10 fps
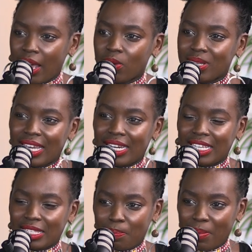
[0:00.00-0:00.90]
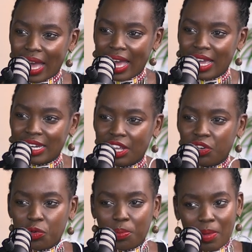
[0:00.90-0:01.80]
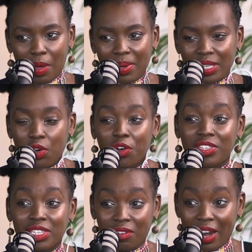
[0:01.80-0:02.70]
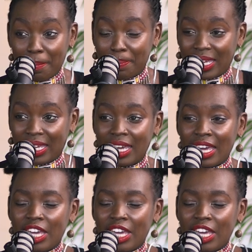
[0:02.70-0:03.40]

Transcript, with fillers: alongside his band and group members of Sarabi.